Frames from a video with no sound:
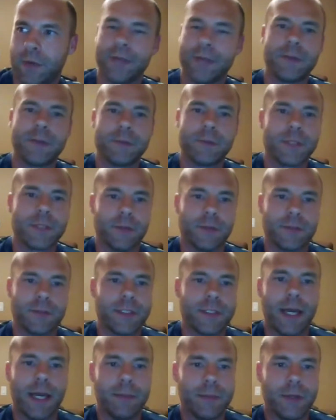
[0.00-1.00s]
give themselves
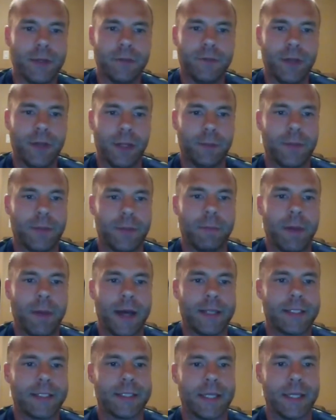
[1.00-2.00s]
time to develop that
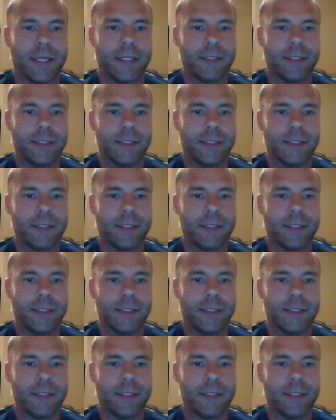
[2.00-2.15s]
mindset.